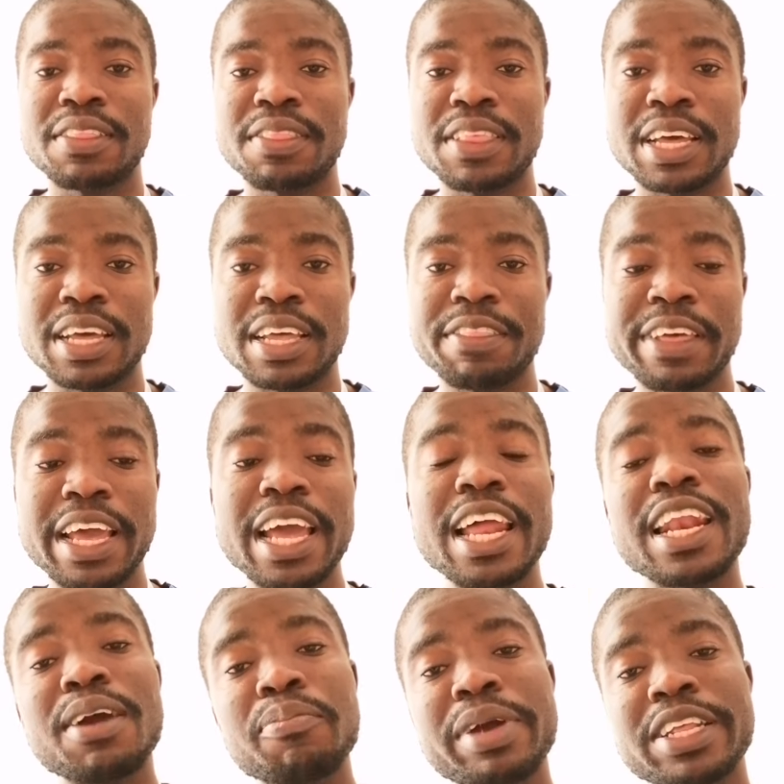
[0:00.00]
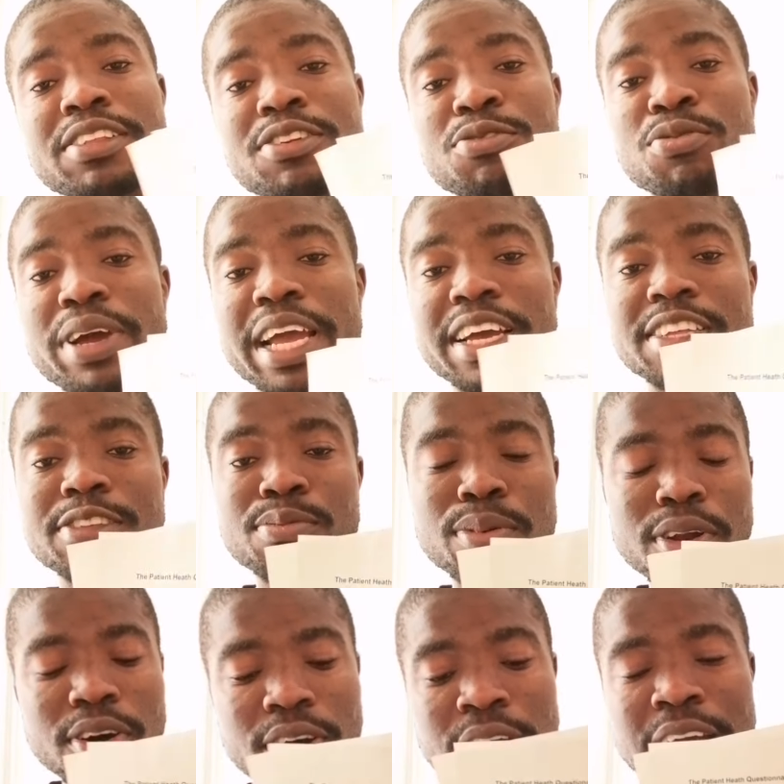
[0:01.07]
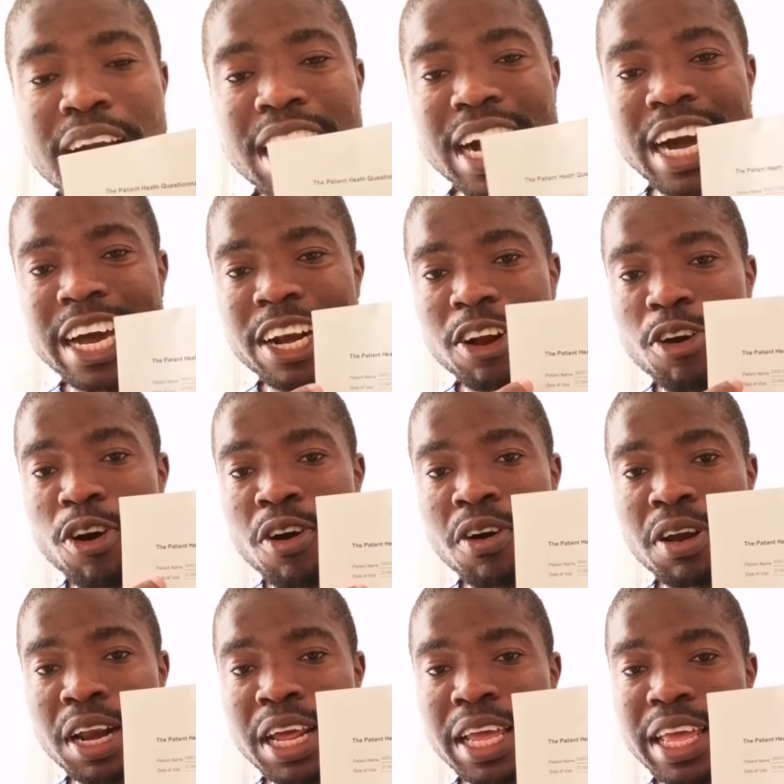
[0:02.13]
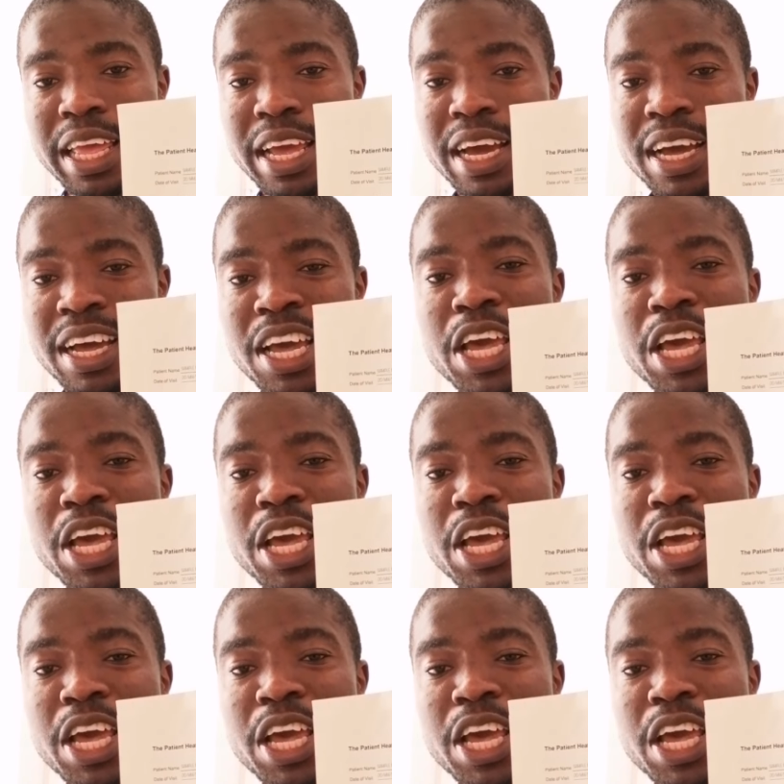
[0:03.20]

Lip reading: The elements to explore are all here.